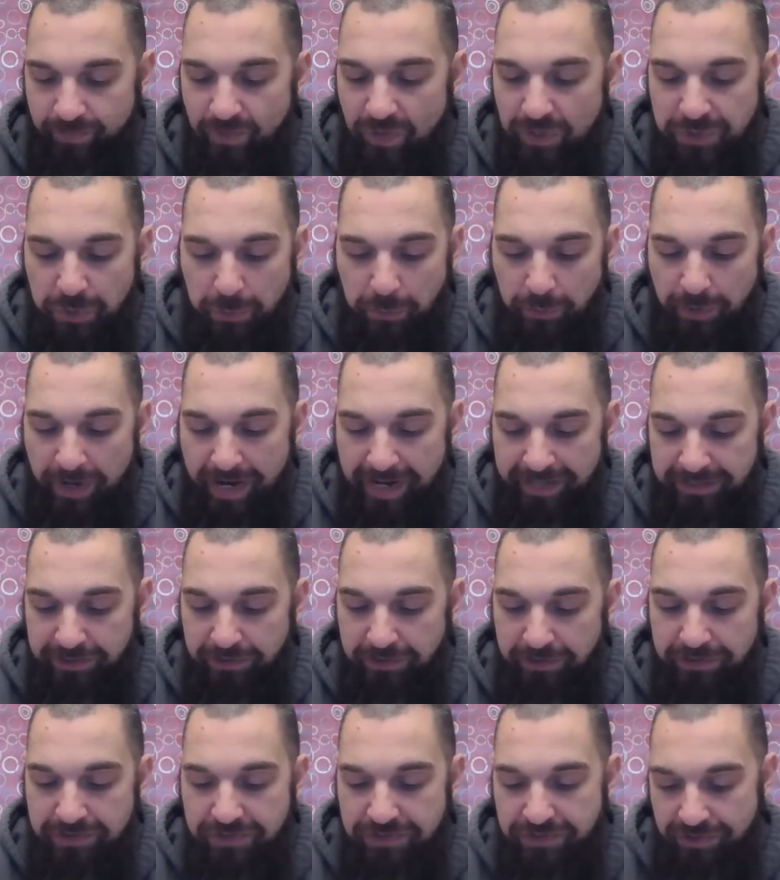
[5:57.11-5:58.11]
So
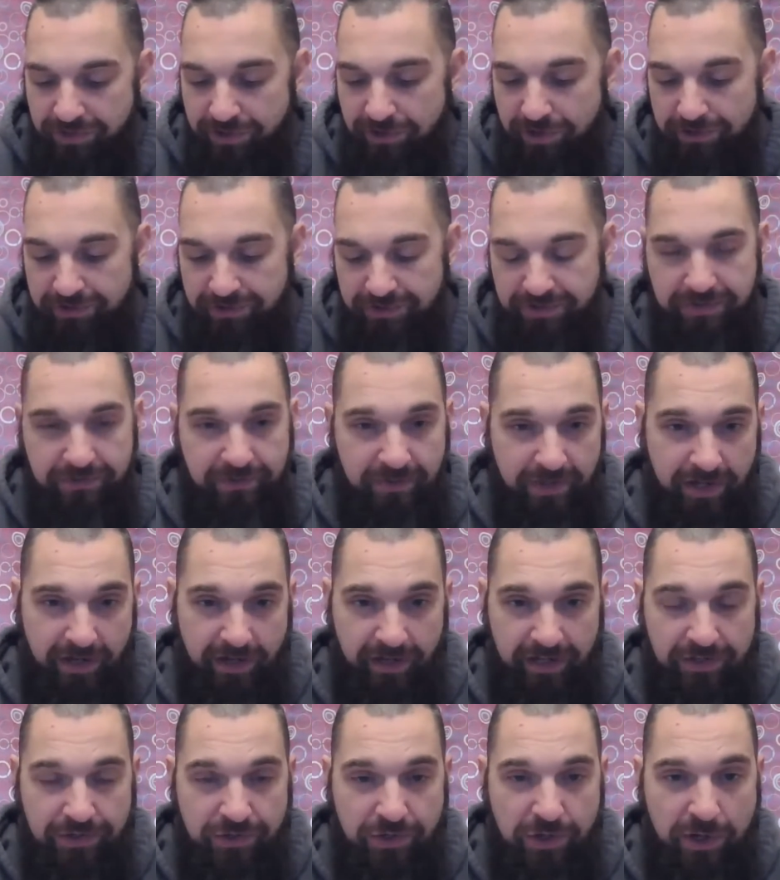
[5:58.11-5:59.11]
practical concerns
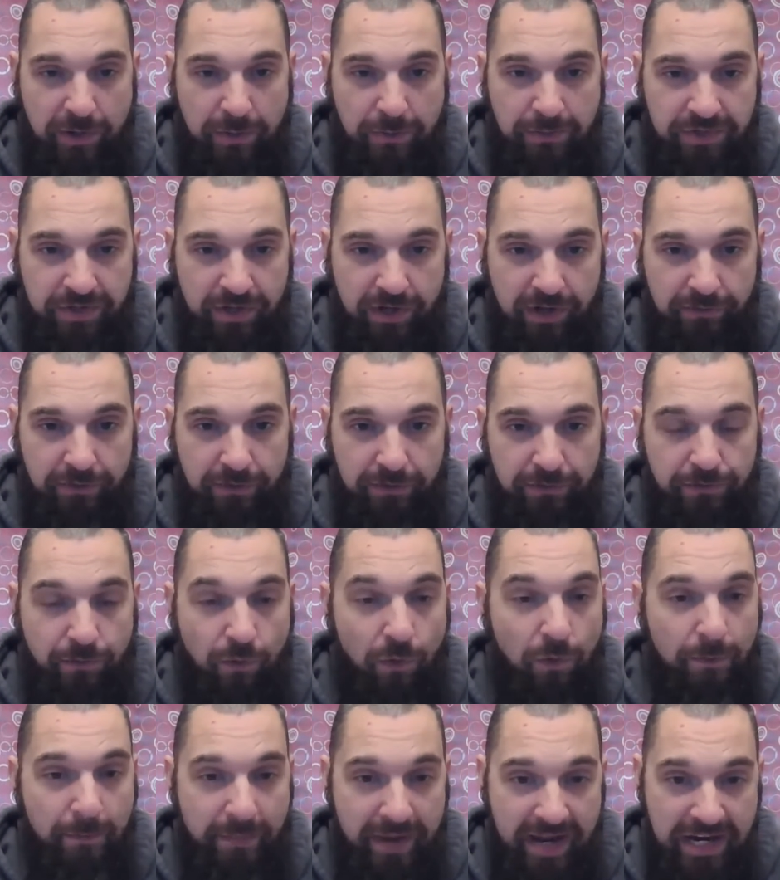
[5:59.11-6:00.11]
in terms of the
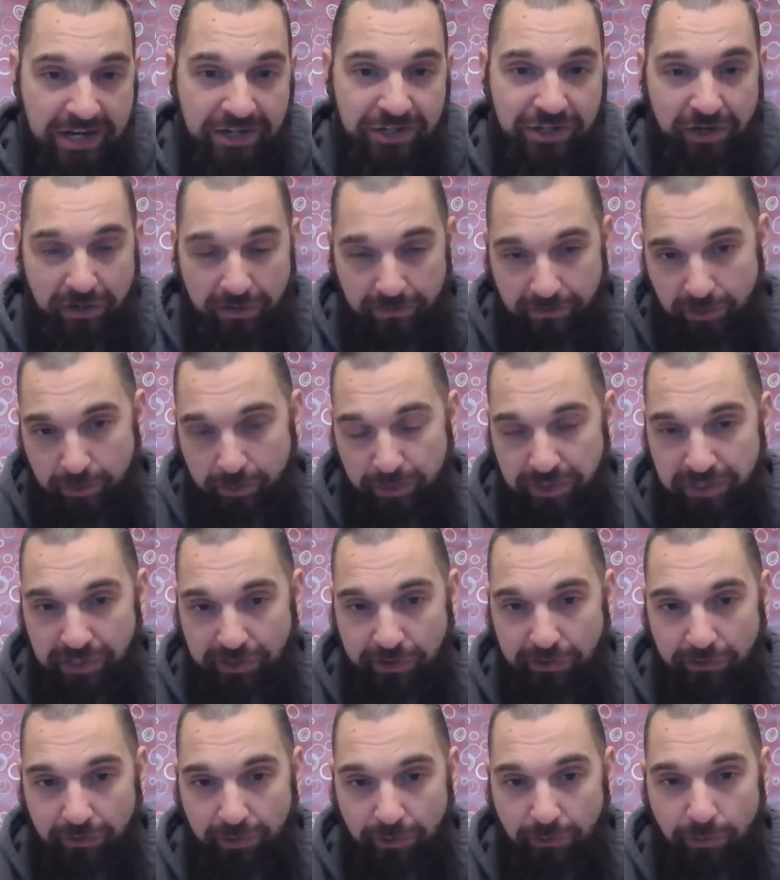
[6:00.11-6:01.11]
formation of your
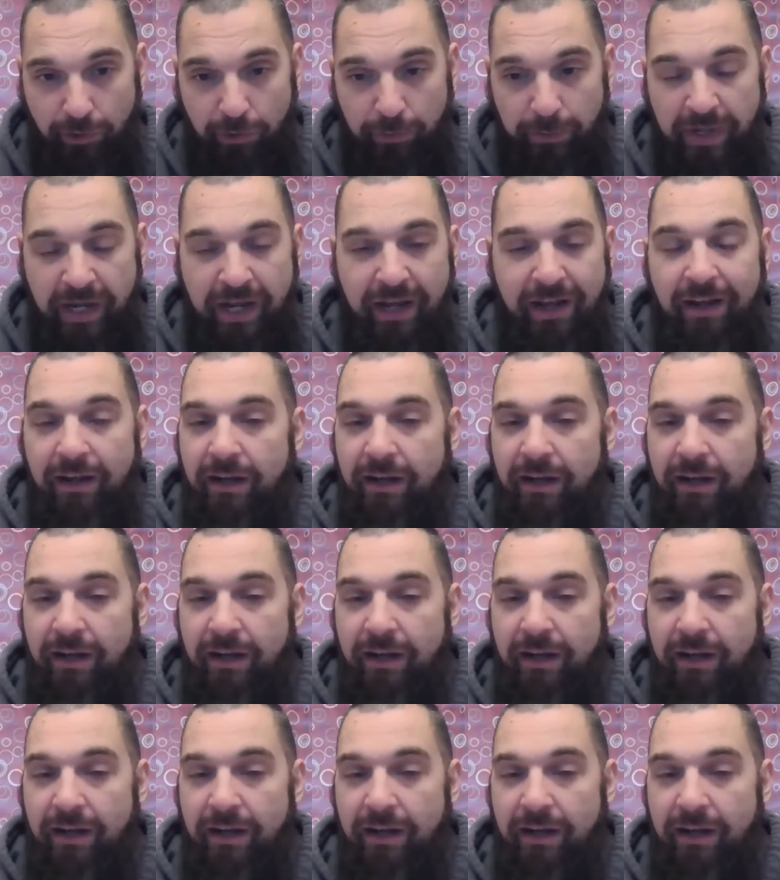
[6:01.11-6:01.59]
particular group.